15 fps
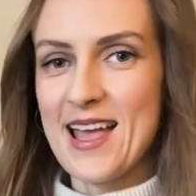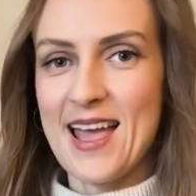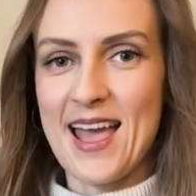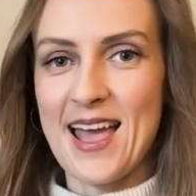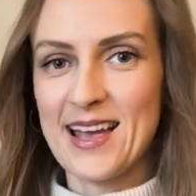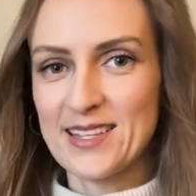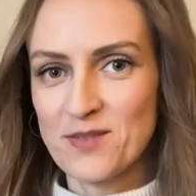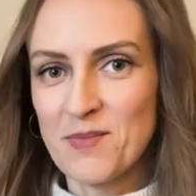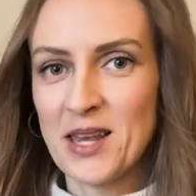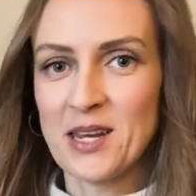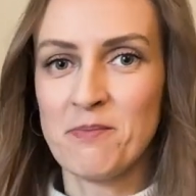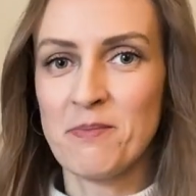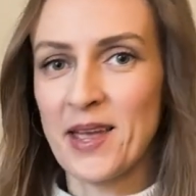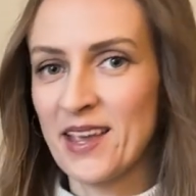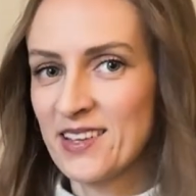as many
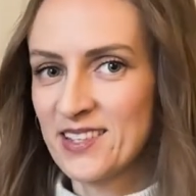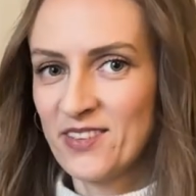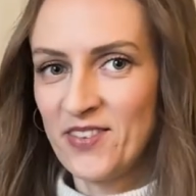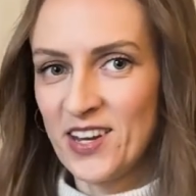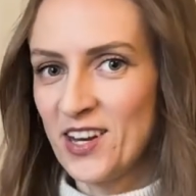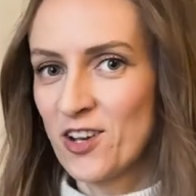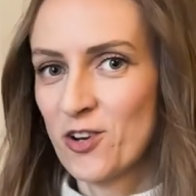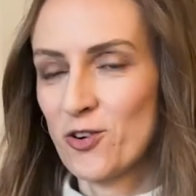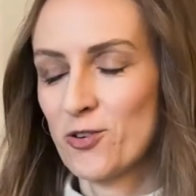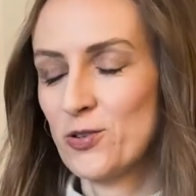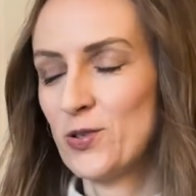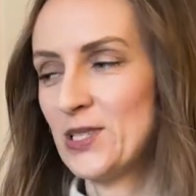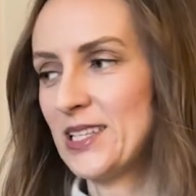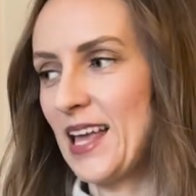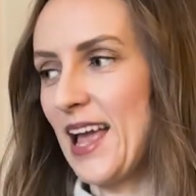makes
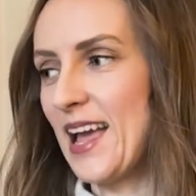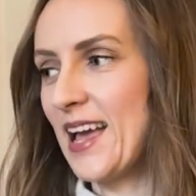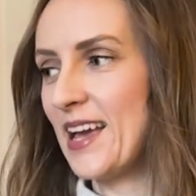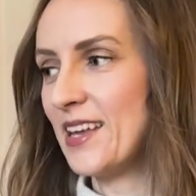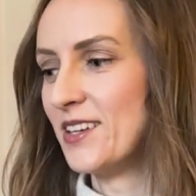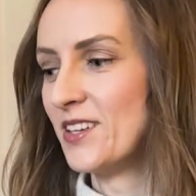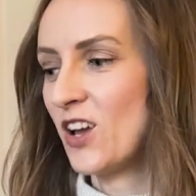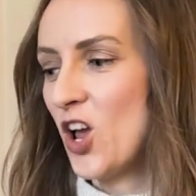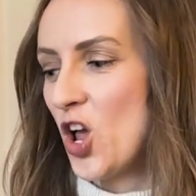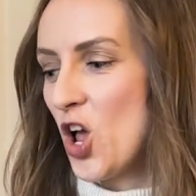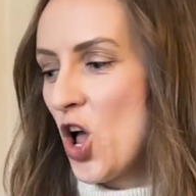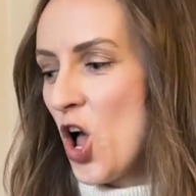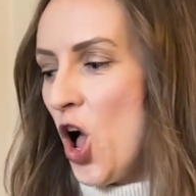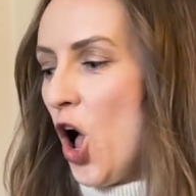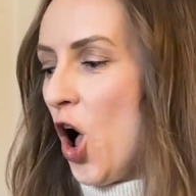videos and
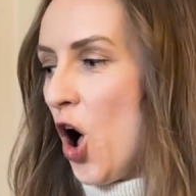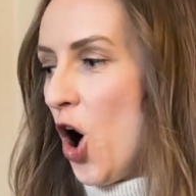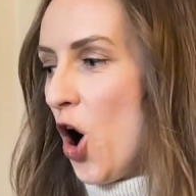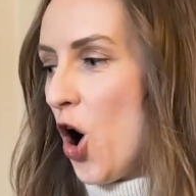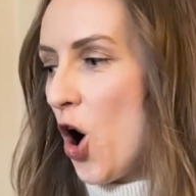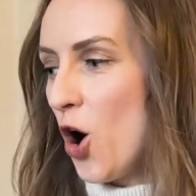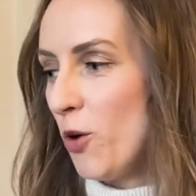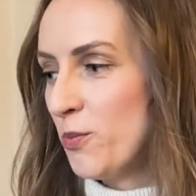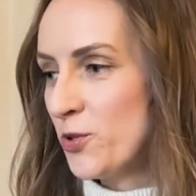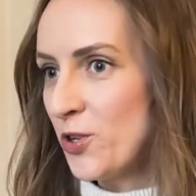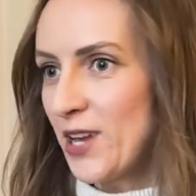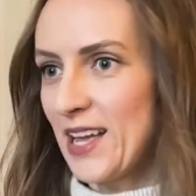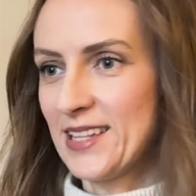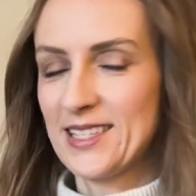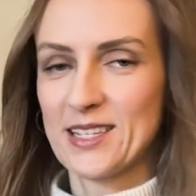hope to
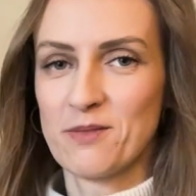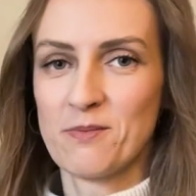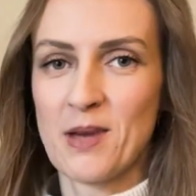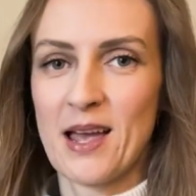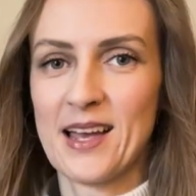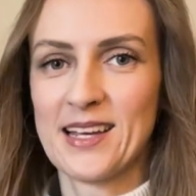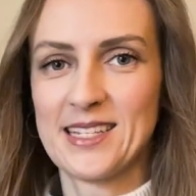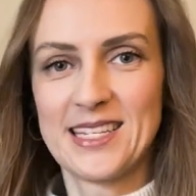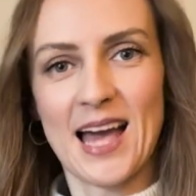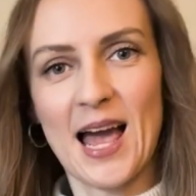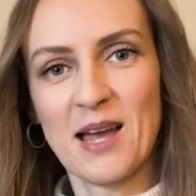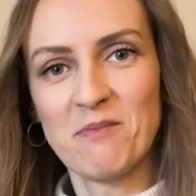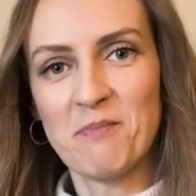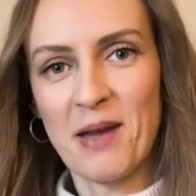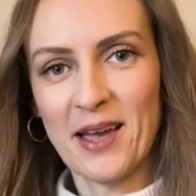get some
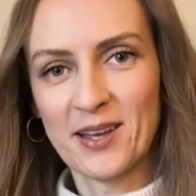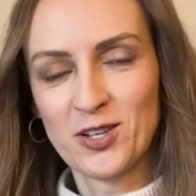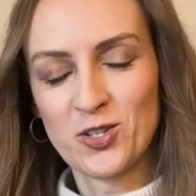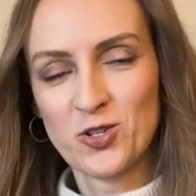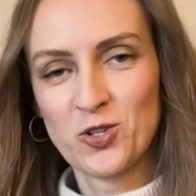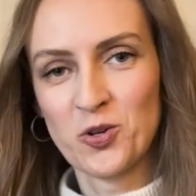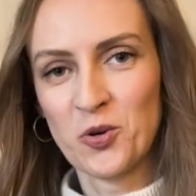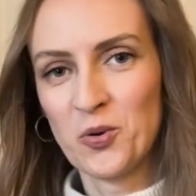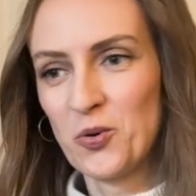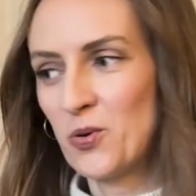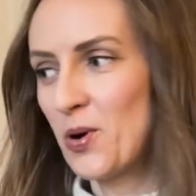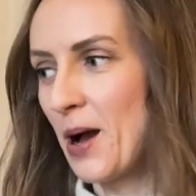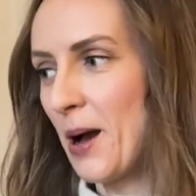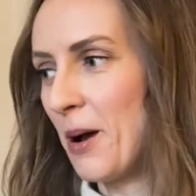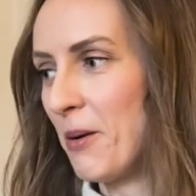time back
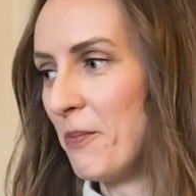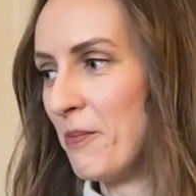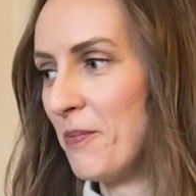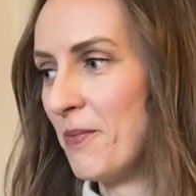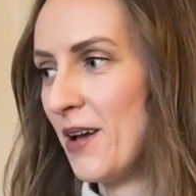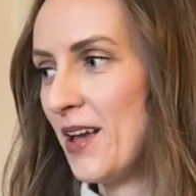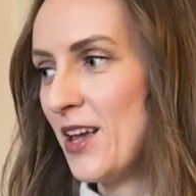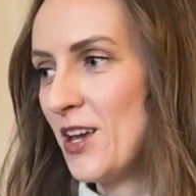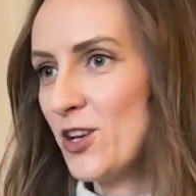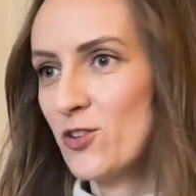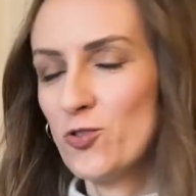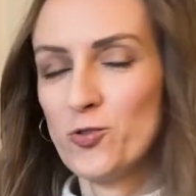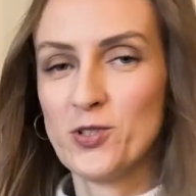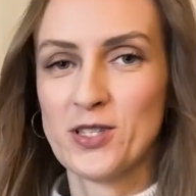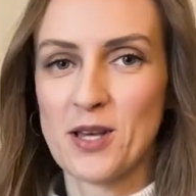to
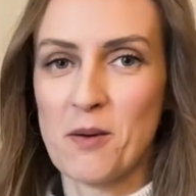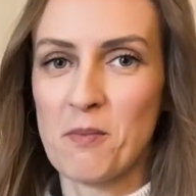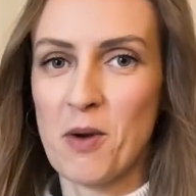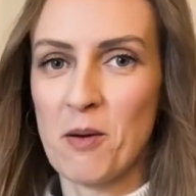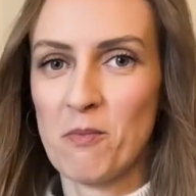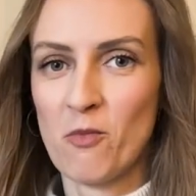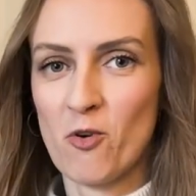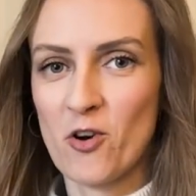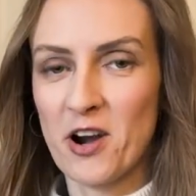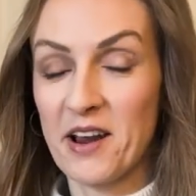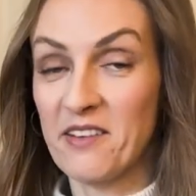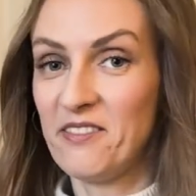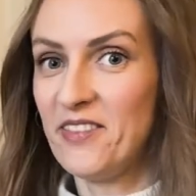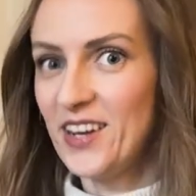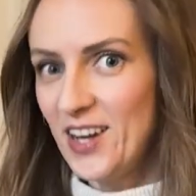do some more
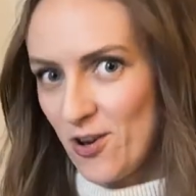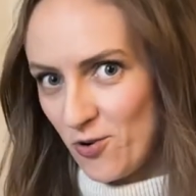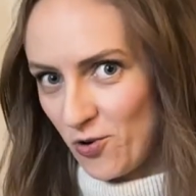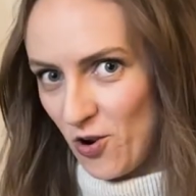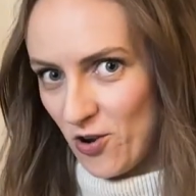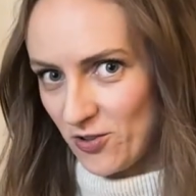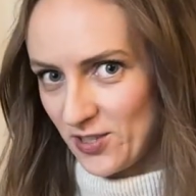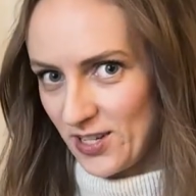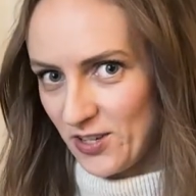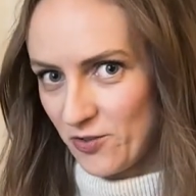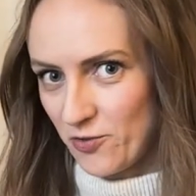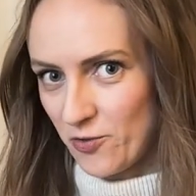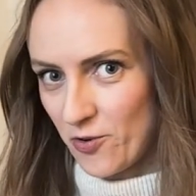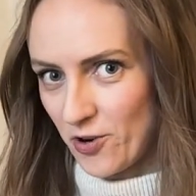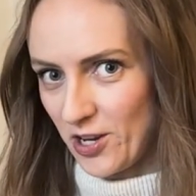video content
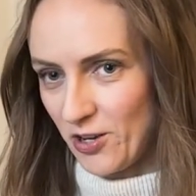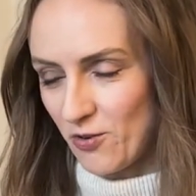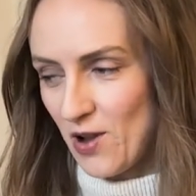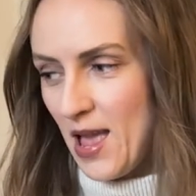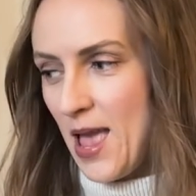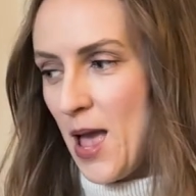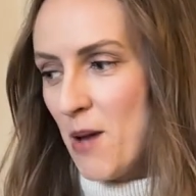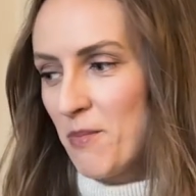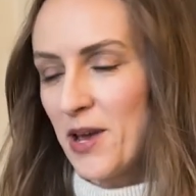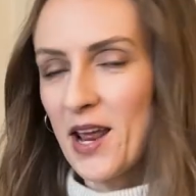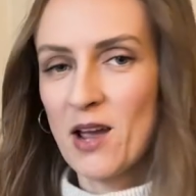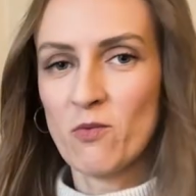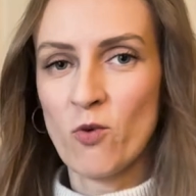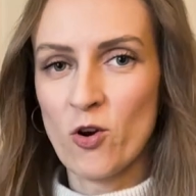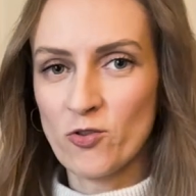for you. But
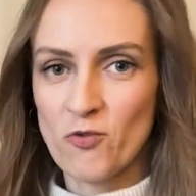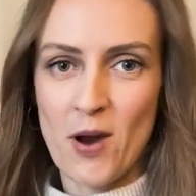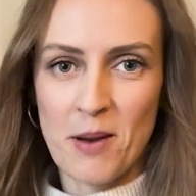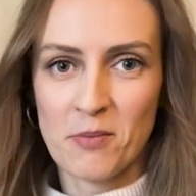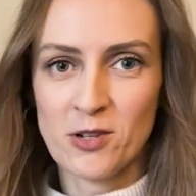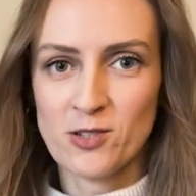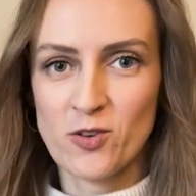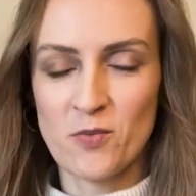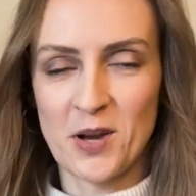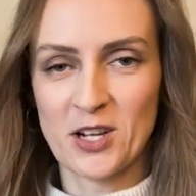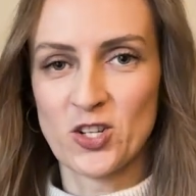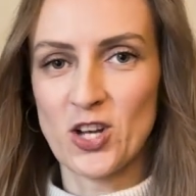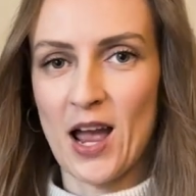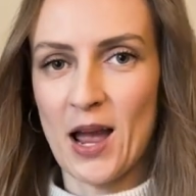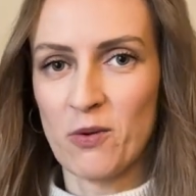I won't ramble too
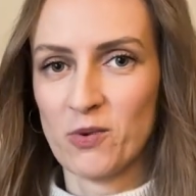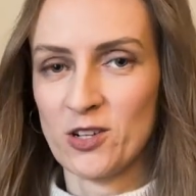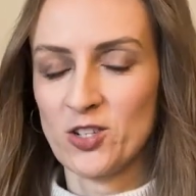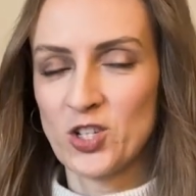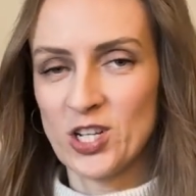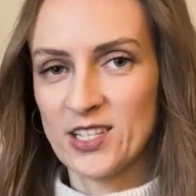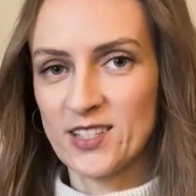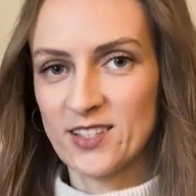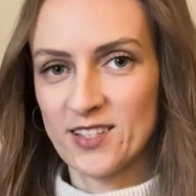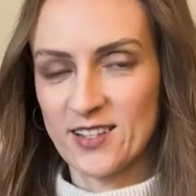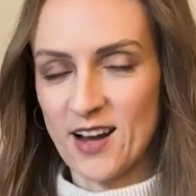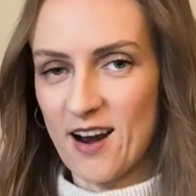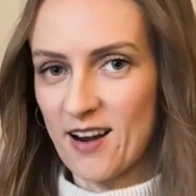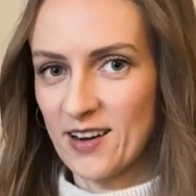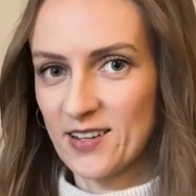much. I will just
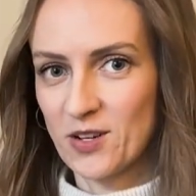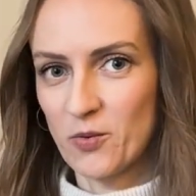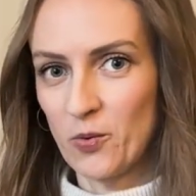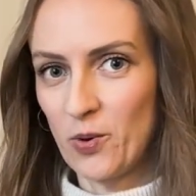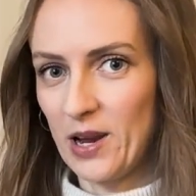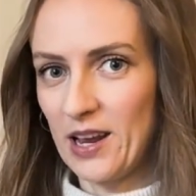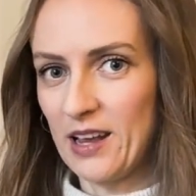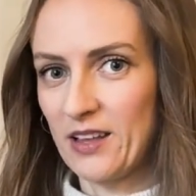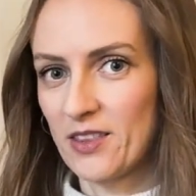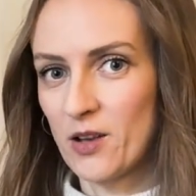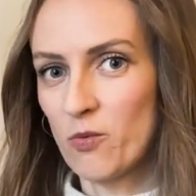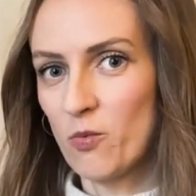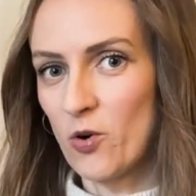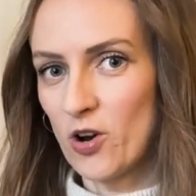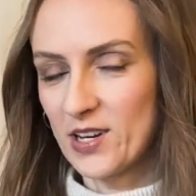start with
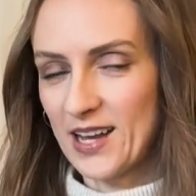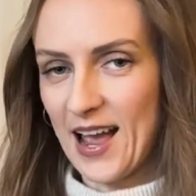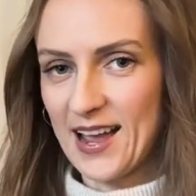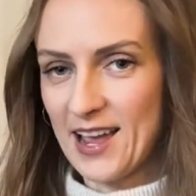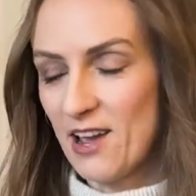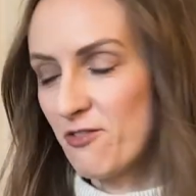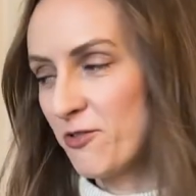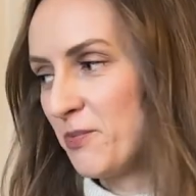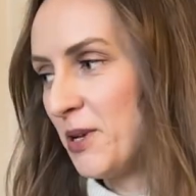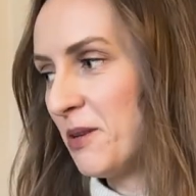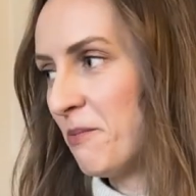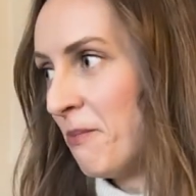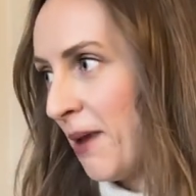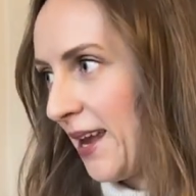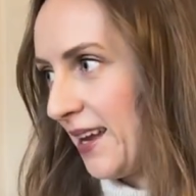what I have
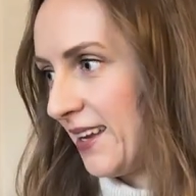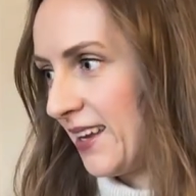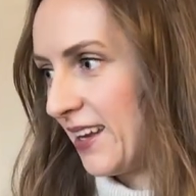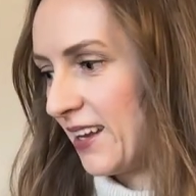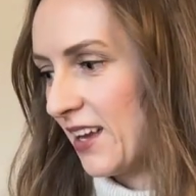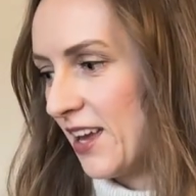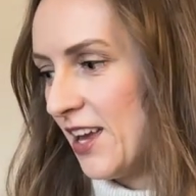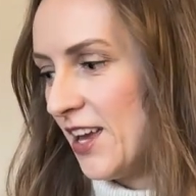been making